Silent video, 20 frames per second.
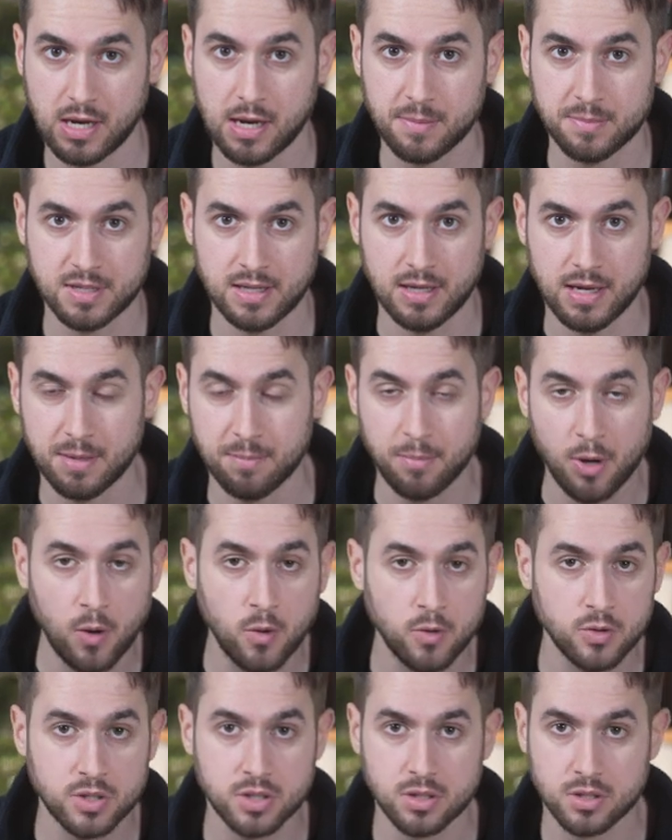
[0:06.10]
types like
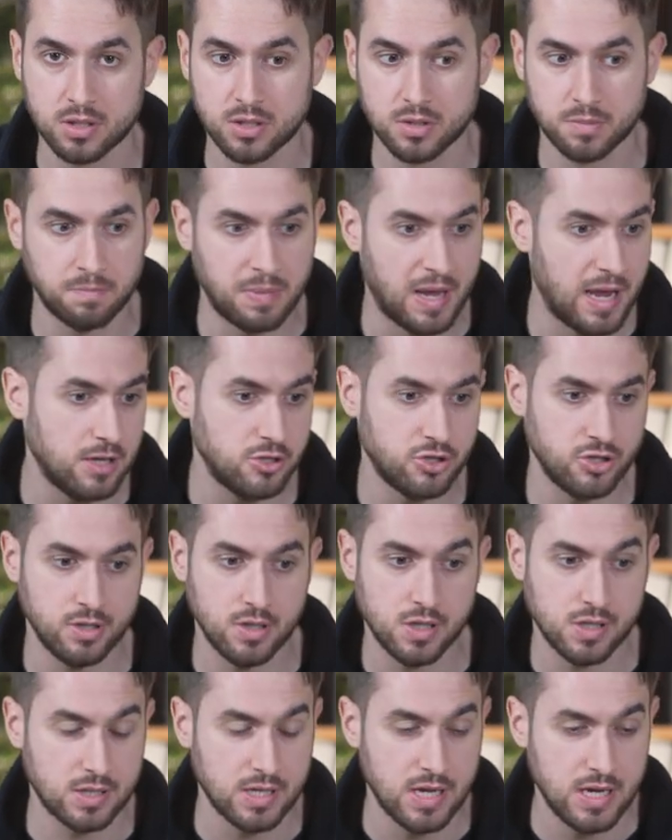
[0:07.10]
posts,
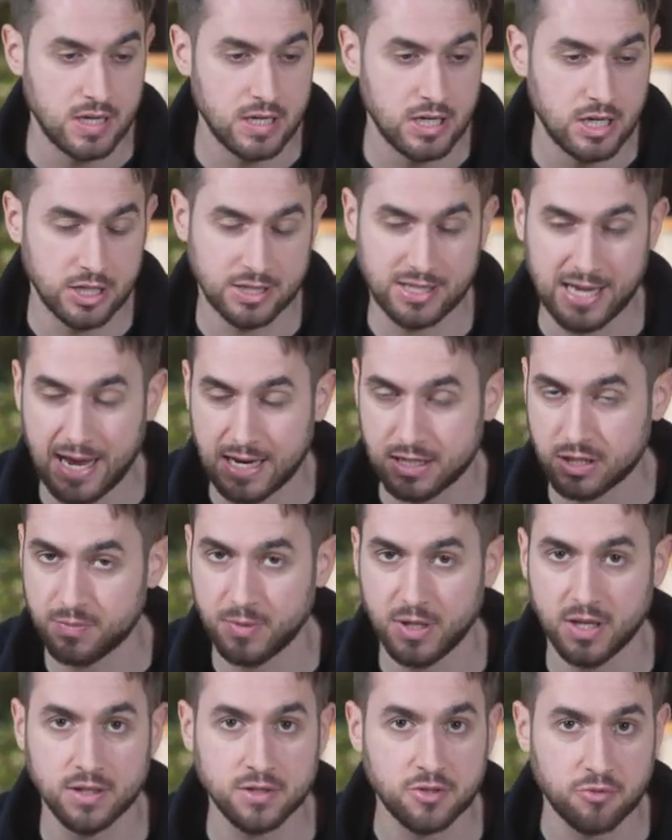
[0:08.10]
pages,
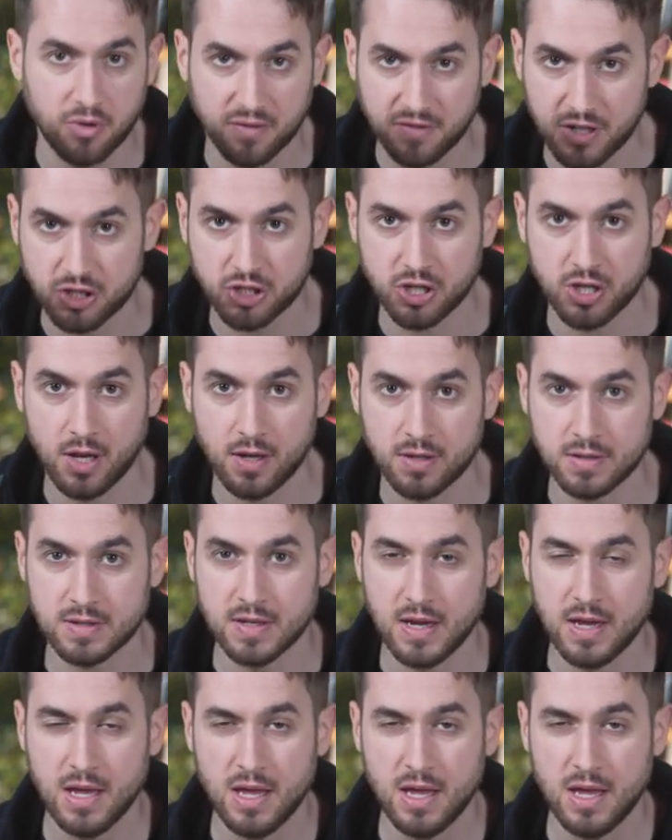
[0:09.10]
attachments, revisions,